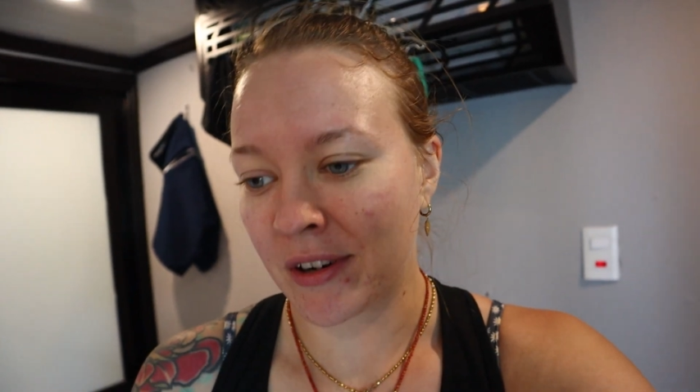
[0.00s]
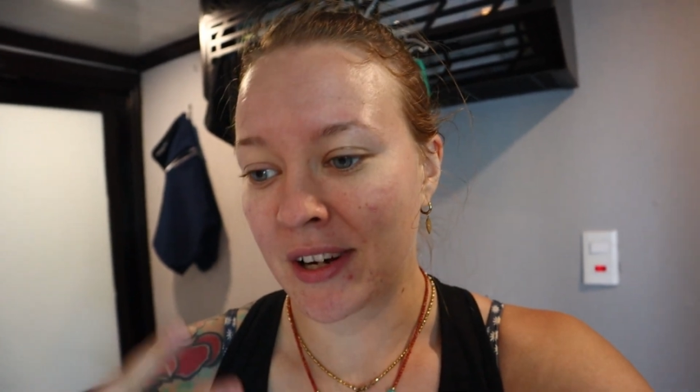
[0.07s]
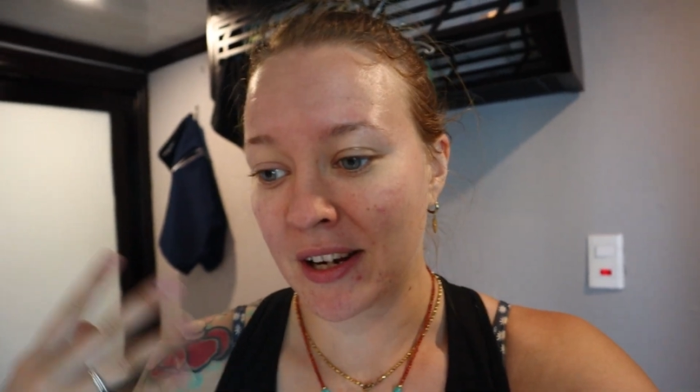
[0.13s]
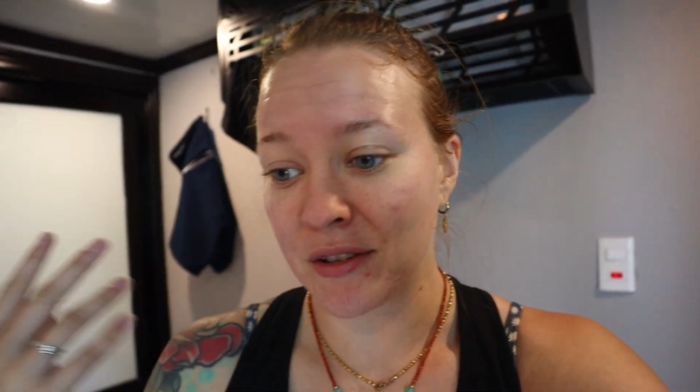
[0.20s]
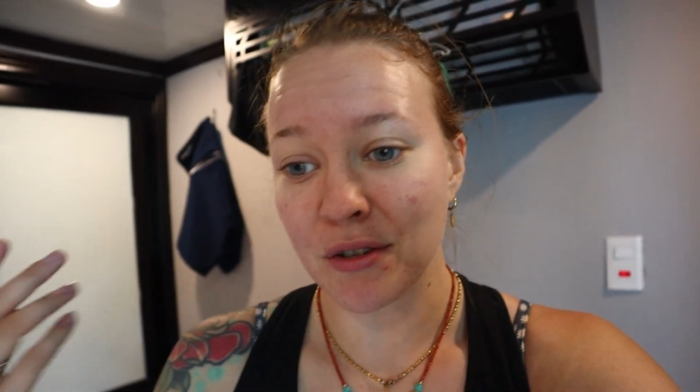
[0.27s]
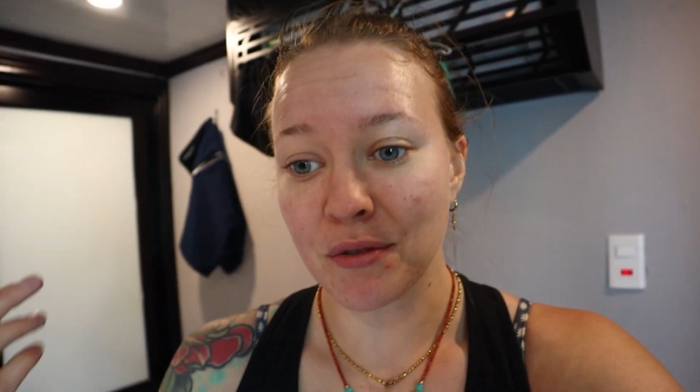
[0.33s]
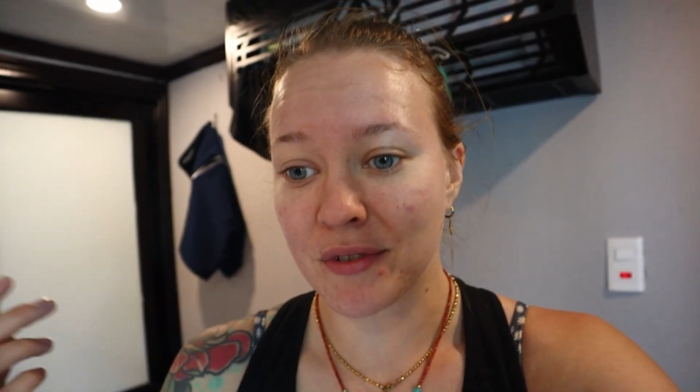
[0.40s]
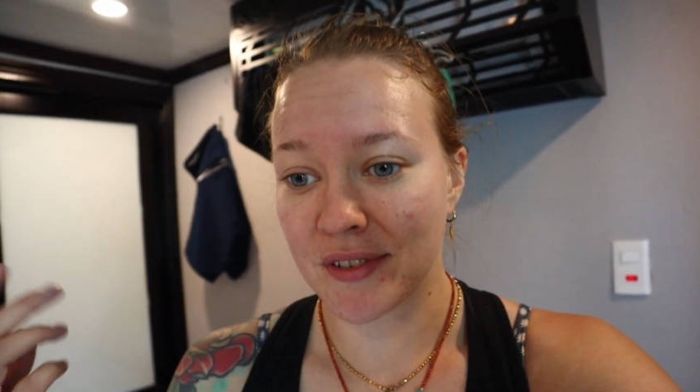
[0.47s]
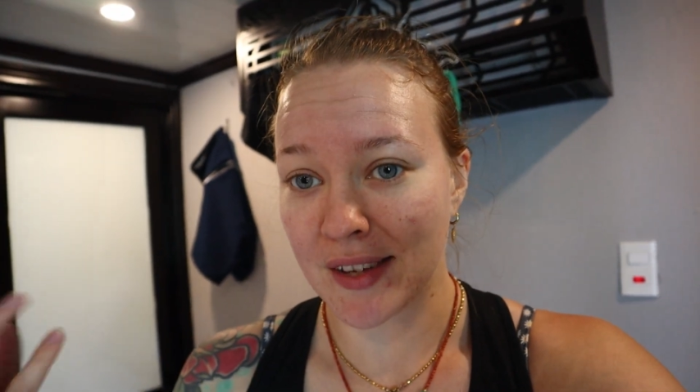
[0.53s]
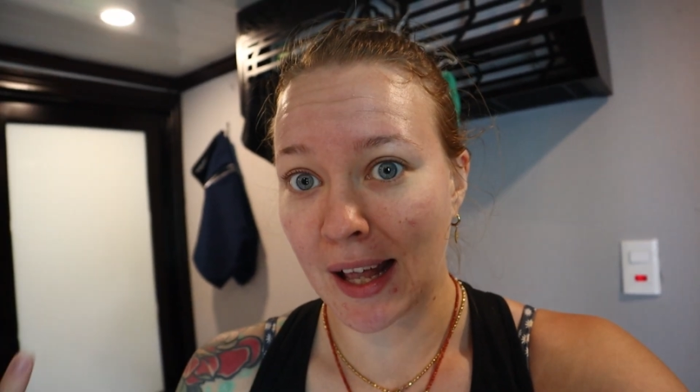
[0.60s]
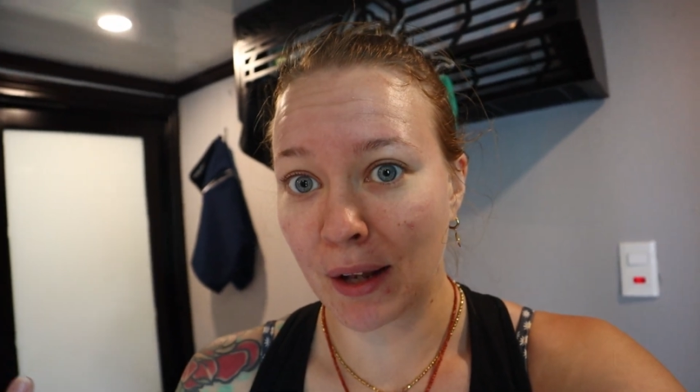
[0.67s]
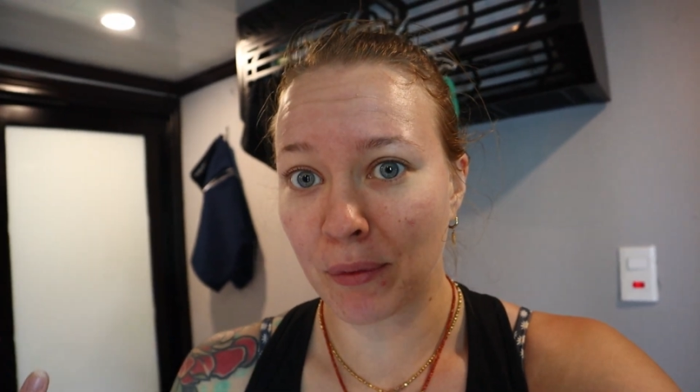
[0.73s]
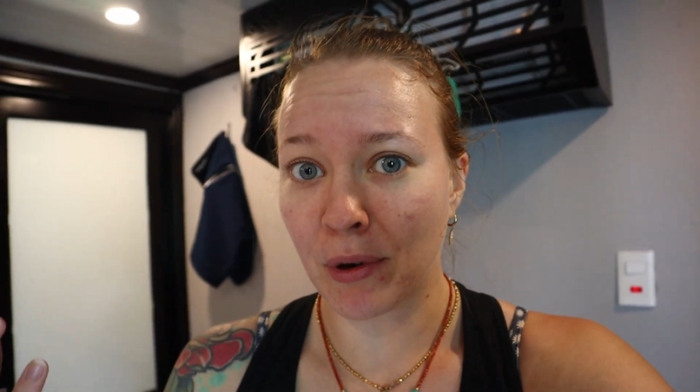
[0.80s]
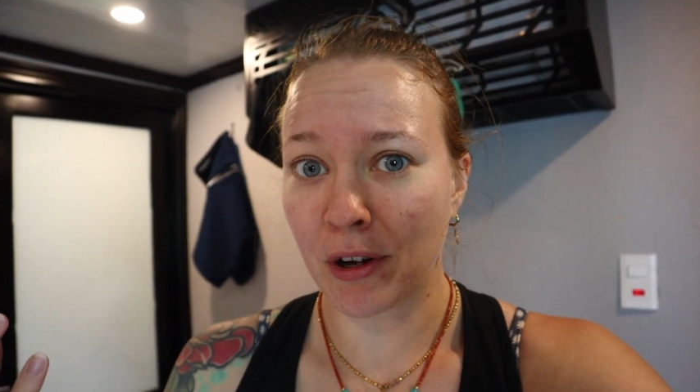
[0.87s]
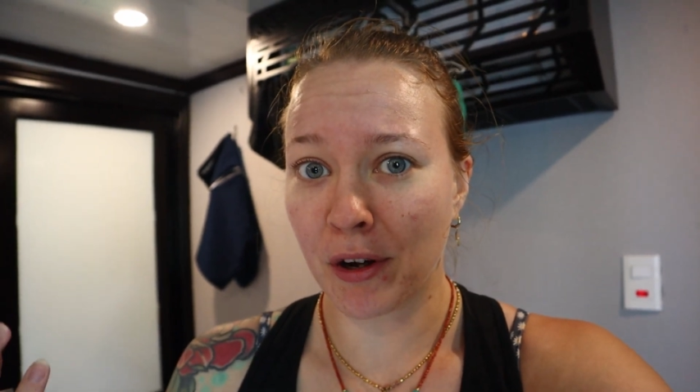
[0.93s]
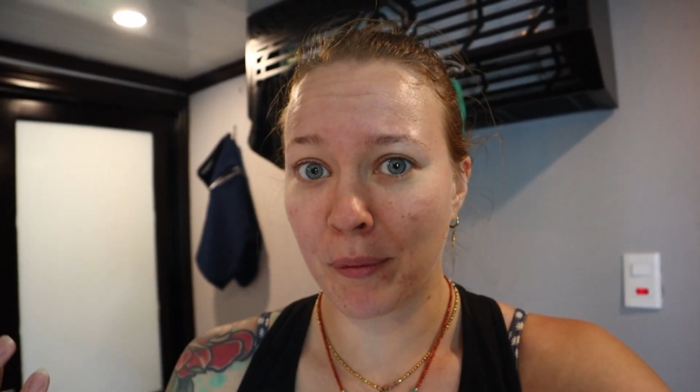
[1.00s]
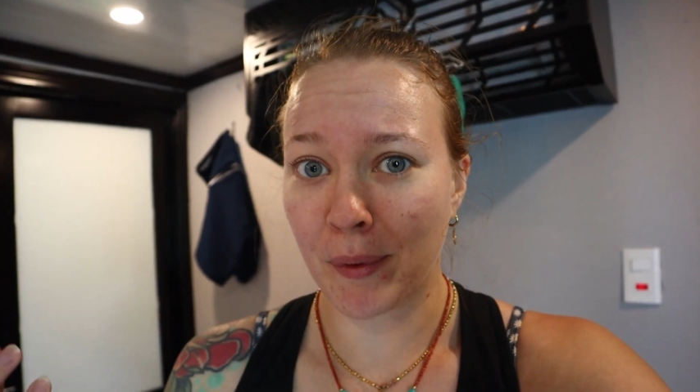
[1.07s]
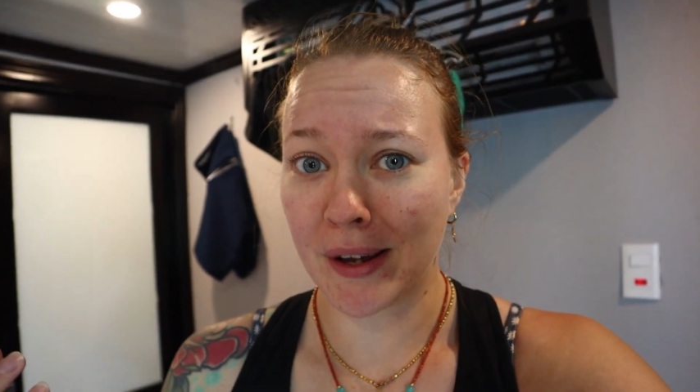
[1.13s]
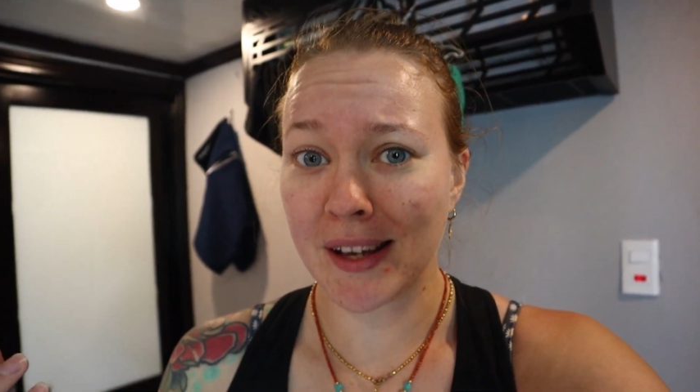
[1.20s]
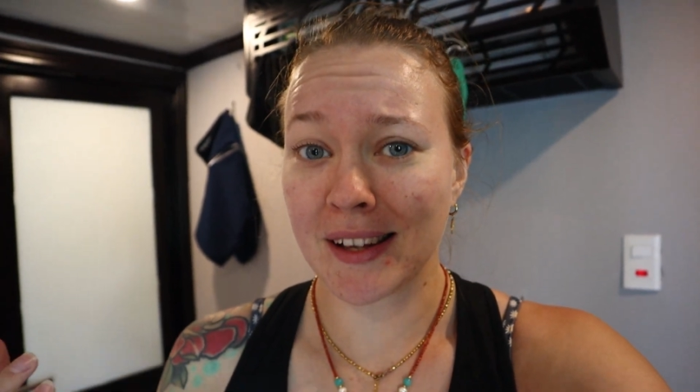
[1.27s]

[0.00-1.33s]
They do sell water, but